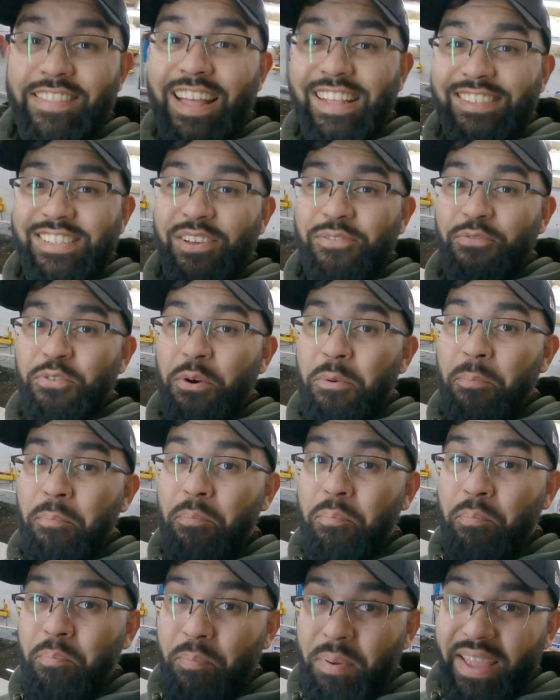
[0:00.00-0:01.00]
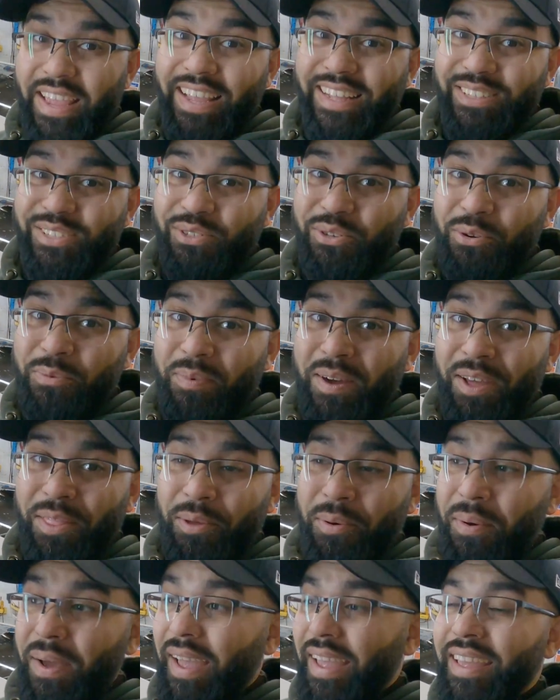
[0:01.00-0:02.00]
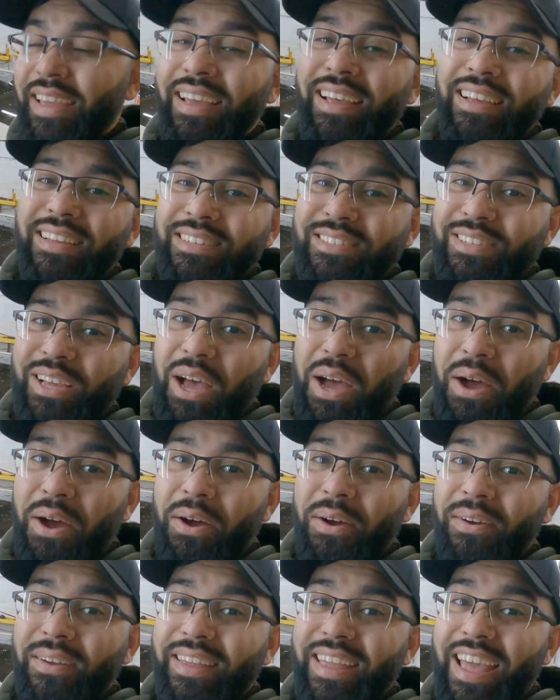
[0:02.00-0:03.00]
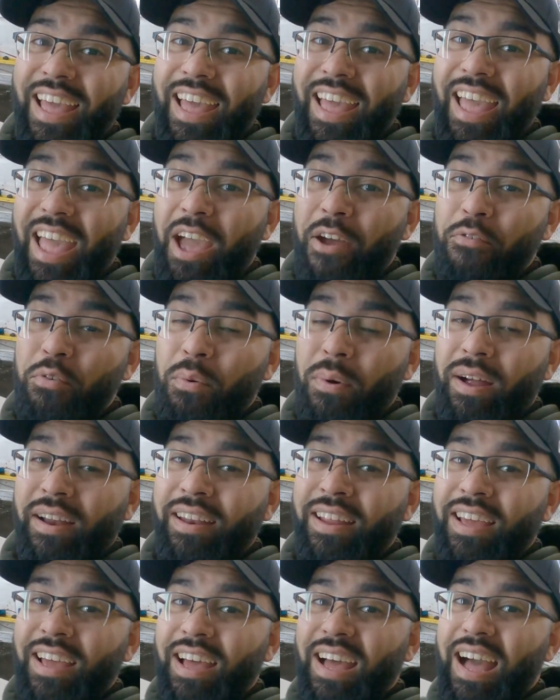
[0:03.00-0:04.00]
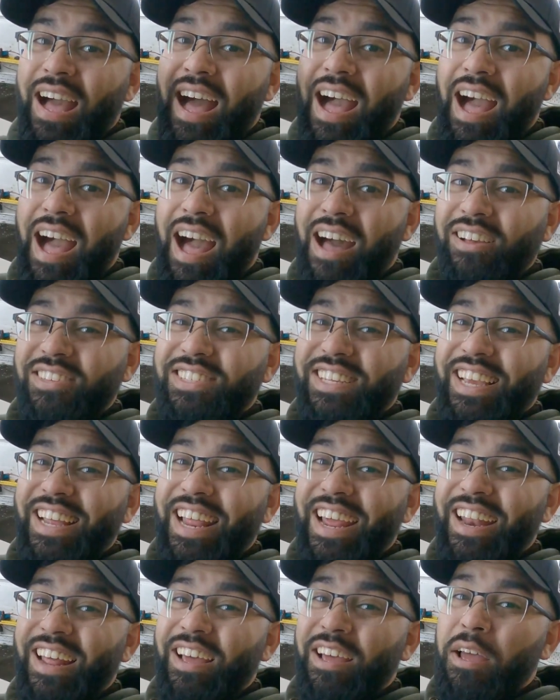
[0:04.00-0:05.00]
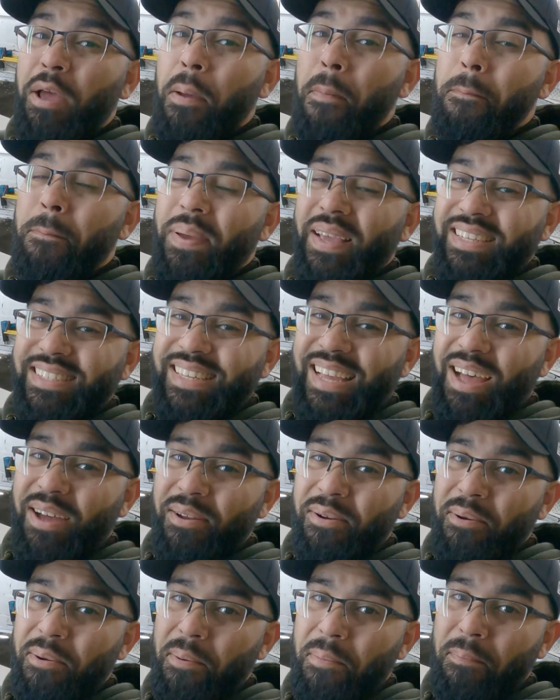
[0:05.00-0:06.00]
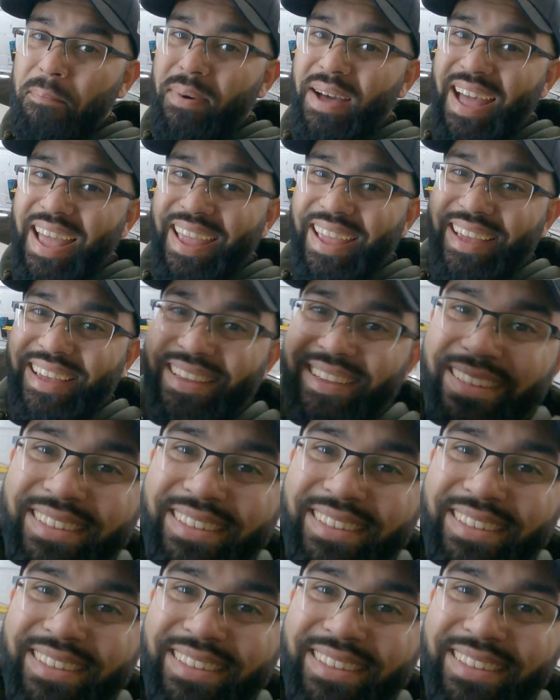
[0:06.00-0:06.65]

That's in for a big install, by the way. So yeah, everyone, I'll see you later. Peace out. Bye.